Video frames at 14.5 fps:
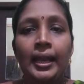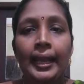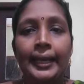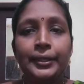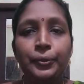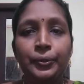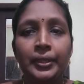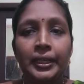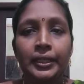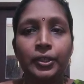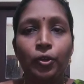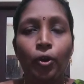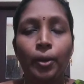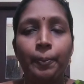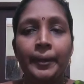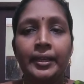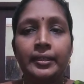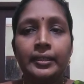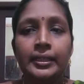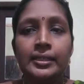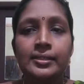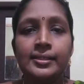and could incorporate
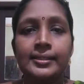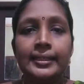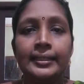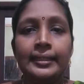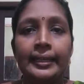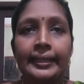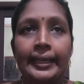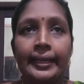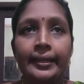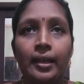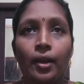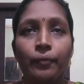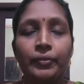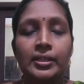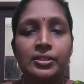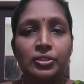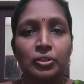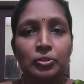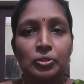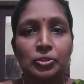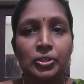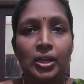needs in the area of
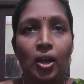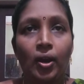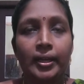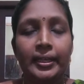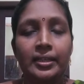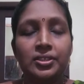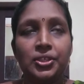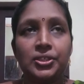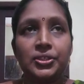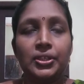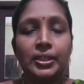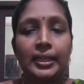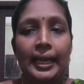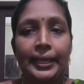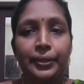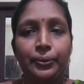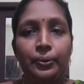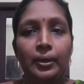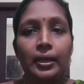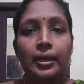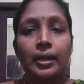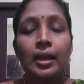institutional organization,
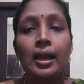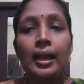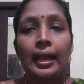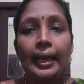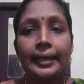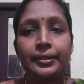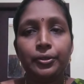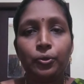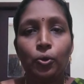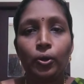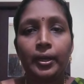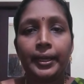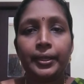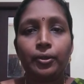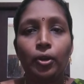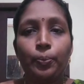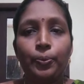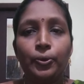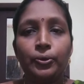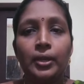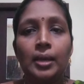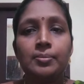curricular and co-curricular
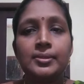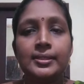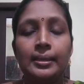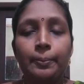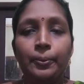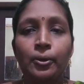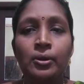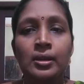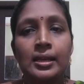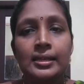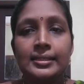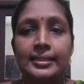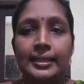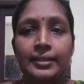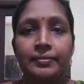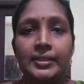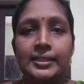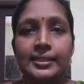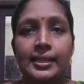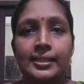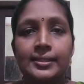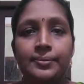programs, support
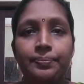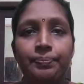services.